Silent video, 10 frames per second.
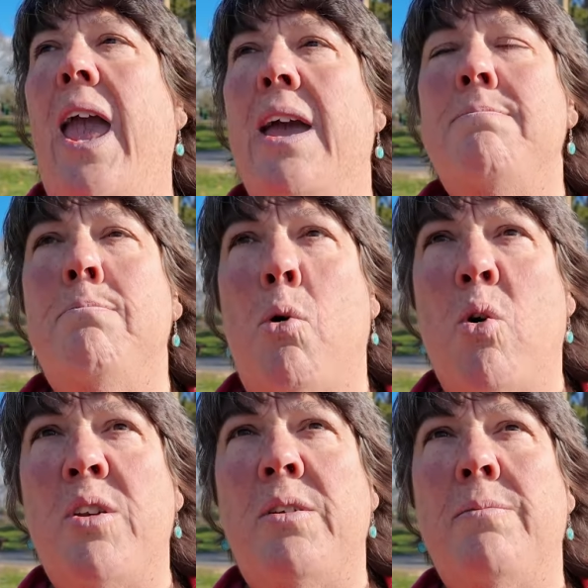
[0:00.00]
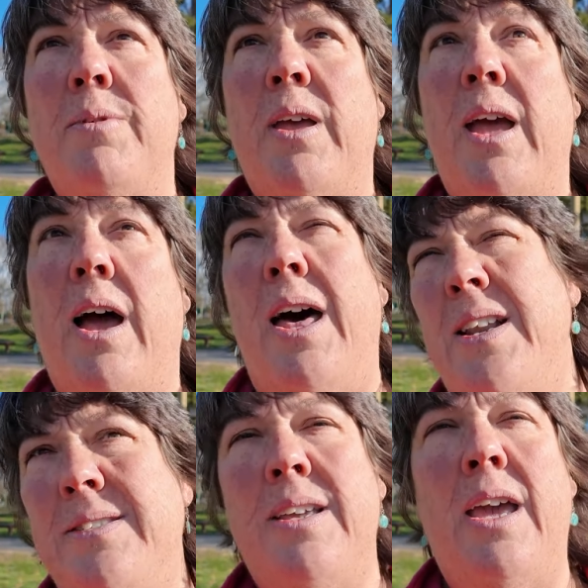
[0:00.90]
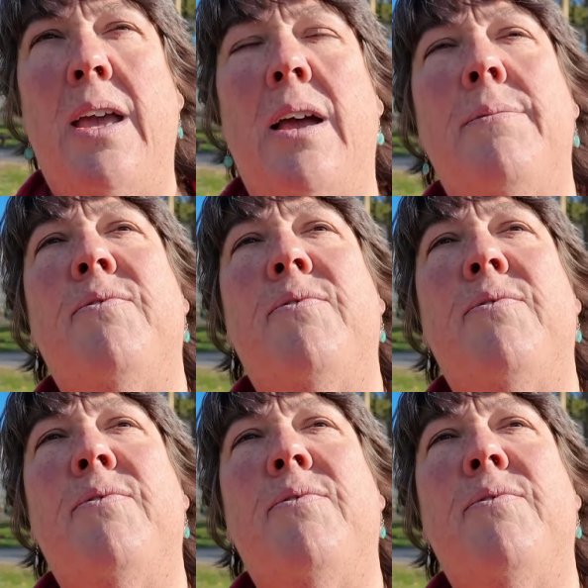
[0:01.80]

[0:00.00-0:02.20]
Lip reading: and more, honestly,